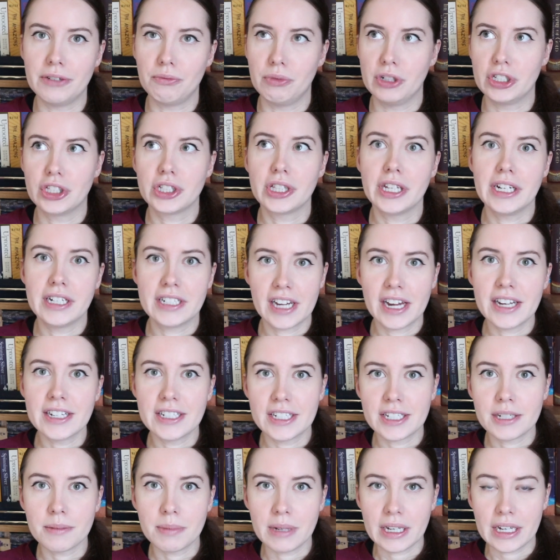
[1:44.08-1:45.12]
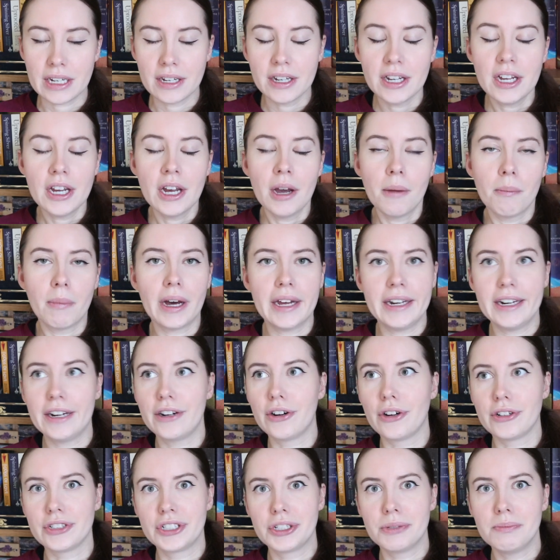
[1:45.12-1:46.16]
which they tend to be, but
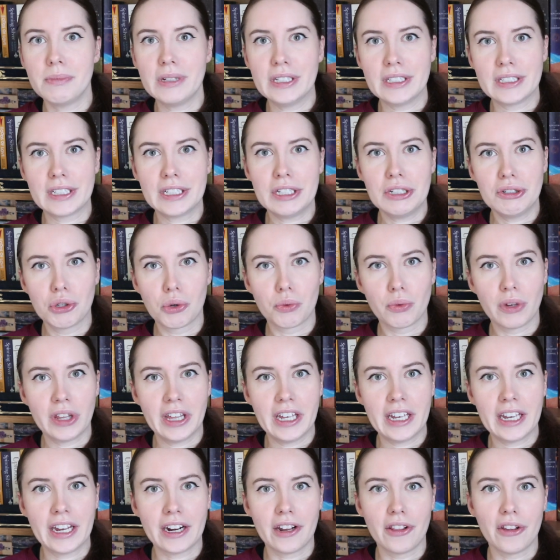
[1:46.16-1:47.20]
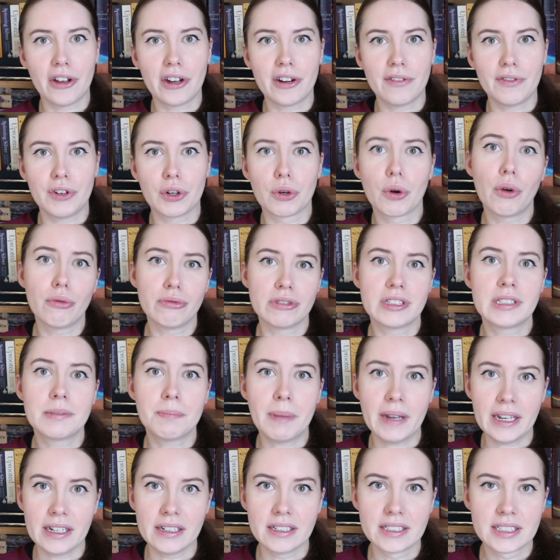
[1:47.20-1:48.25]
it also means that you don't really get a lot of your own
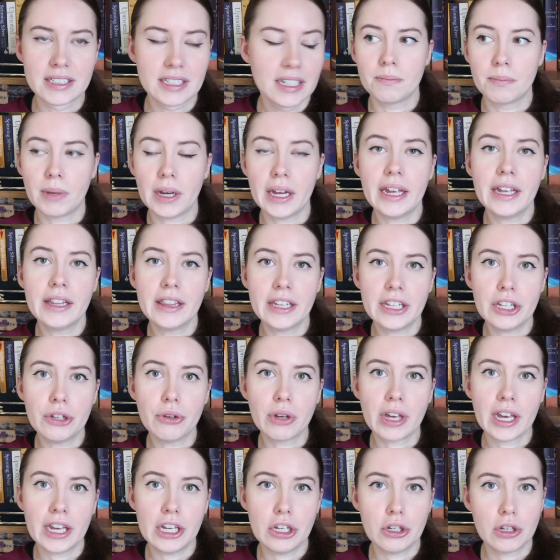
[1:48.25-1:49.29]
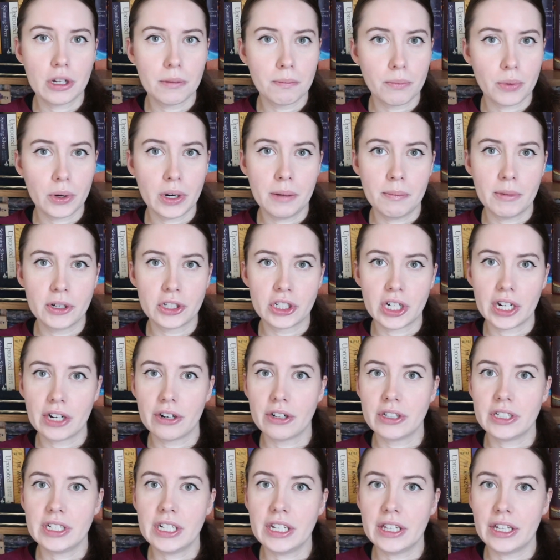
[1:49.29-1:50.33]
space. But in the UK, you can pretty much
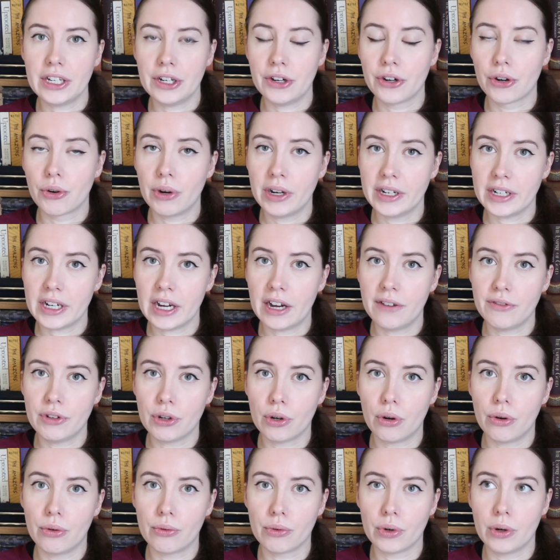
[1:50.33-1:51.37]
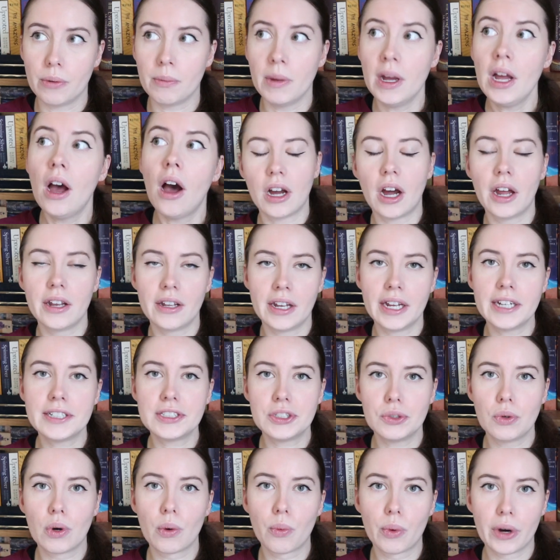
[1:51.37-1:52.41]
guarantee that you're going to have your own room
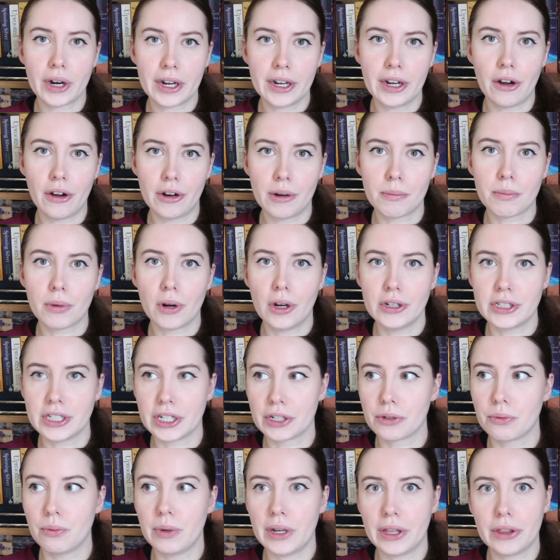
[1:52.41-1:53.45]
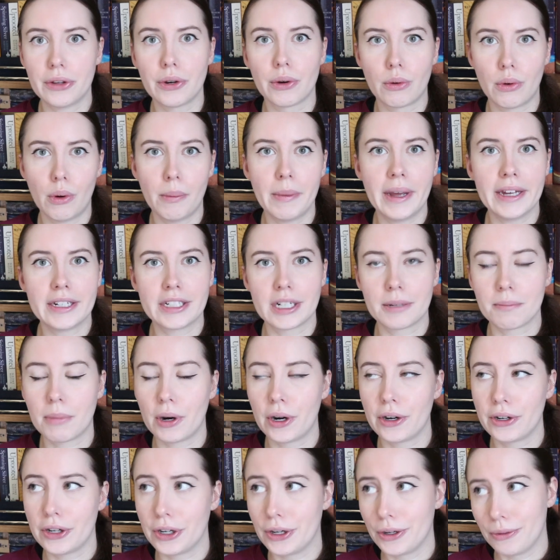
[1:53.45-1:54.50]
unless you are working on a project with your romantic
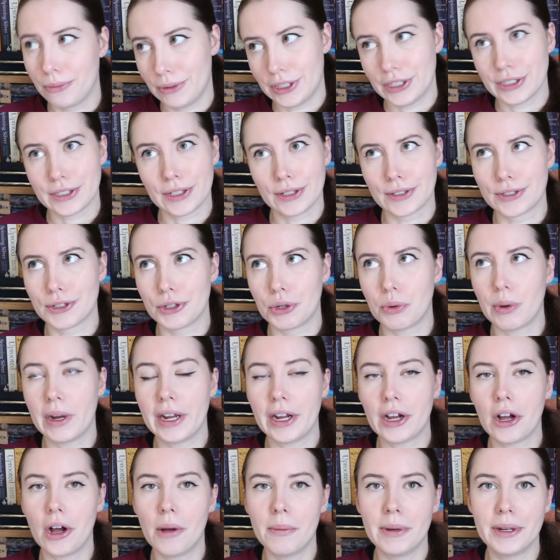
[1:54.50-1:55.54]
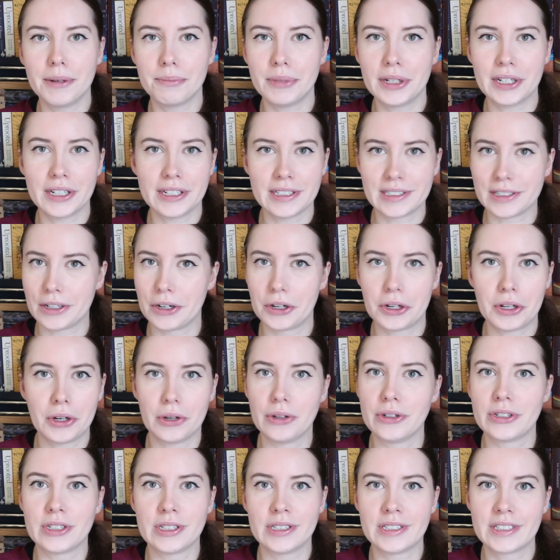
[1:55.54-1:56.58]
partner, which is also quite common because
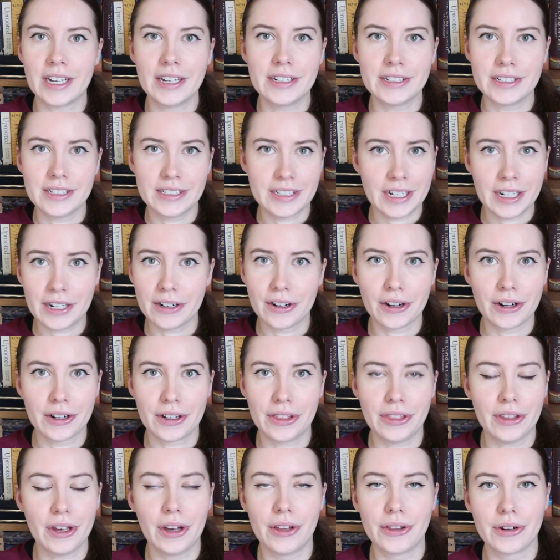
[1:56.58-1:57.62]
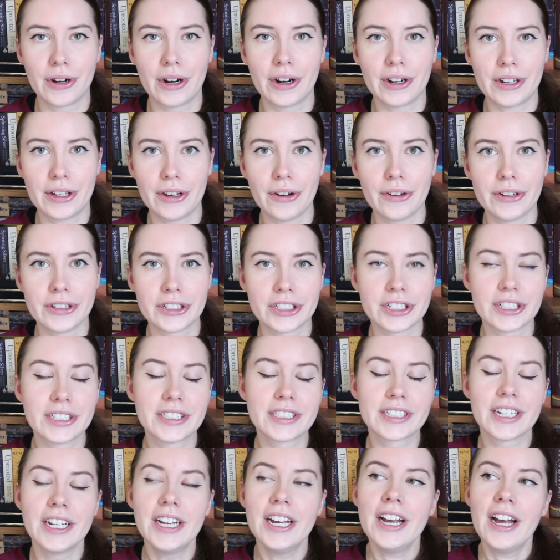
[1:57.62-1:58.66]
archaeologists tend to date other
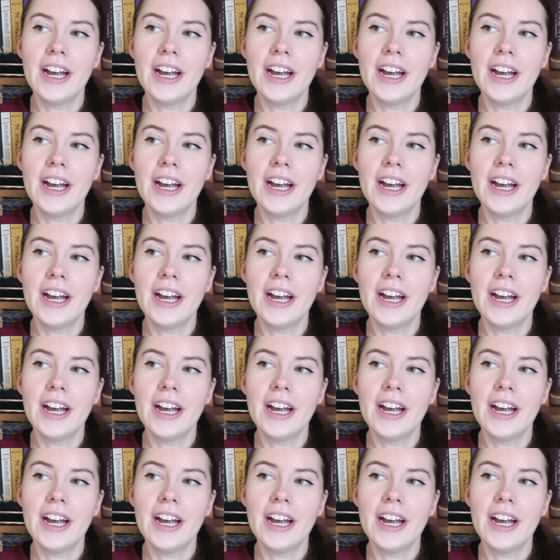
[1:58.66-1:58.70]
archaeologists.